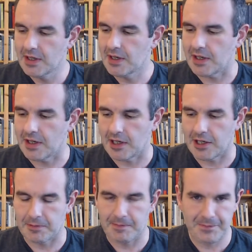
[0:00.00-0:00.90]

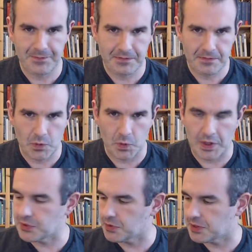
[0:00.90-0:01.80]
what
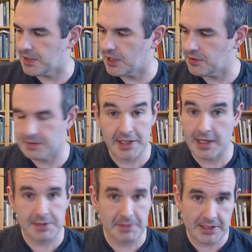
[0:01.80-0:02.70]
this was about. And
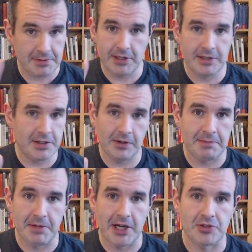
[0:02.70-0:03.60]
again, it's the only
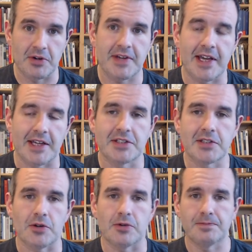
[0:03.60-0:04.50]
baijiu I've had.
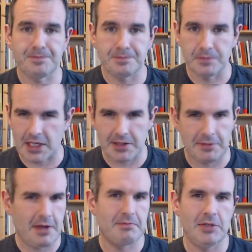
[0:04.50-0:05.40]
So, but
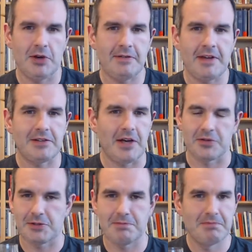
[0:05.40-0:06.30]
I'm you know, I've had
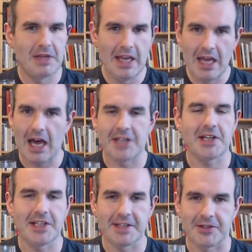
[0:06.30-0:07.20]
others, a
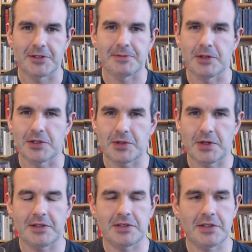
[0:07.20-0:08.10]
ton of other spirits. So
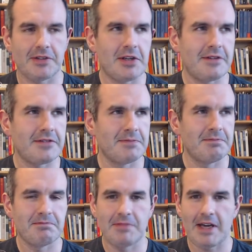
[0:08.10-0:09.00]

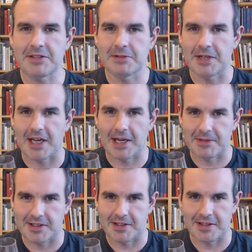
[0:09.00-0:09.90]
I have some time
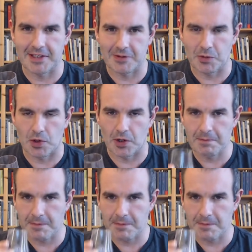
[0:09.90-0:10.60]
in the war.